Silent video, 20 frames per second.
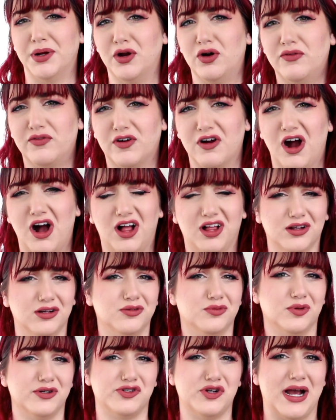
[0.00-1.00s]
overall,
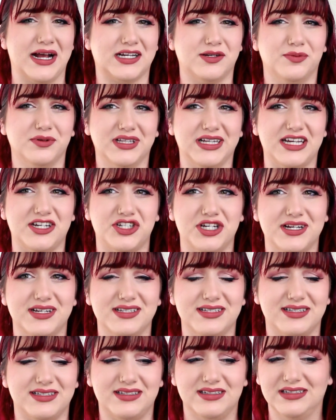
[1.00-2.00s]
retractable
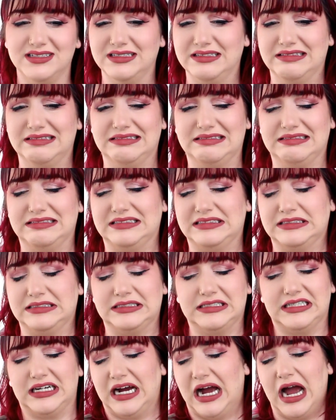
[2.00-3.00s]
leashes,
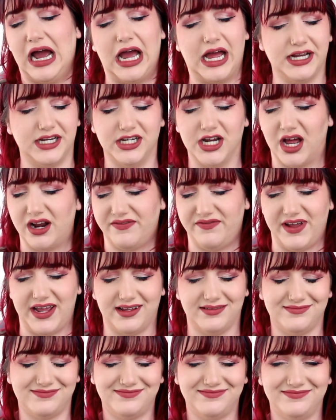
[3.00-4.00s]
not a
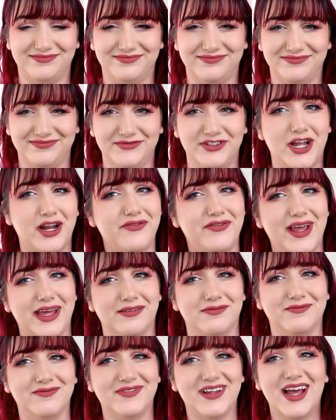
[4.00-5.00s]
fan. Not a
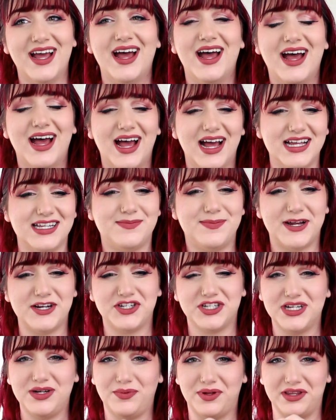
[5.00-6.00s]
fan.
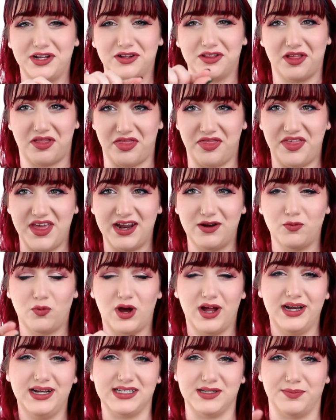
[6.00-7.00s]
Especially when they're the thin
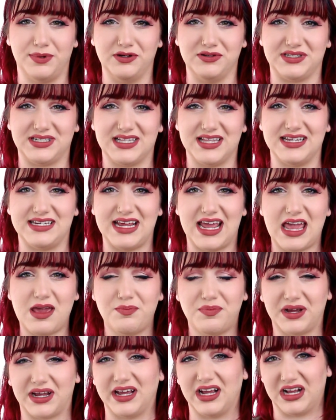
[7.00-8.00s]
one as opposed to the
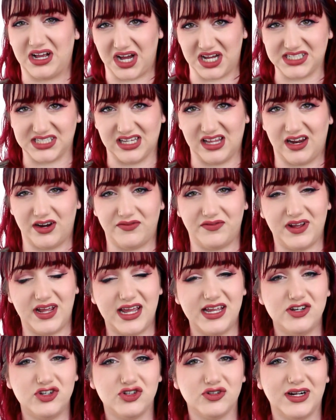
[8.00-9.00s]
tape. It can cause a lot of
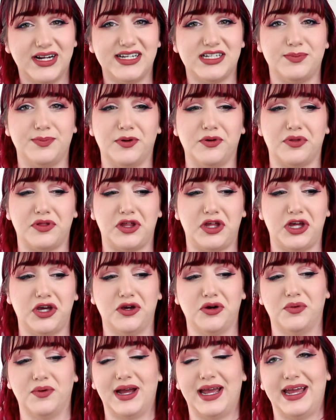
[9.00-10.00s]
injury to both
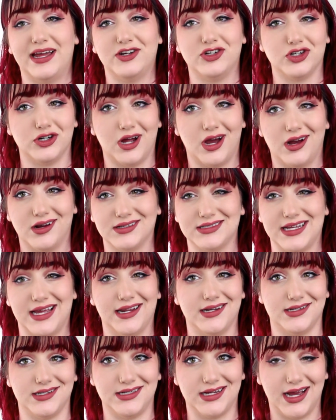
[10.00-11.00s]
you and your dogs
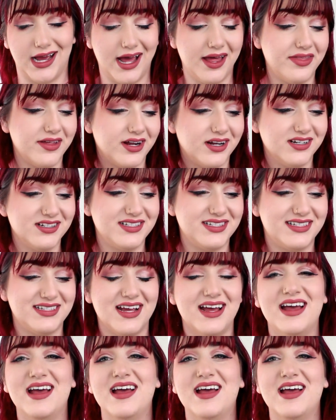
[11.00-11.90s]
and to others.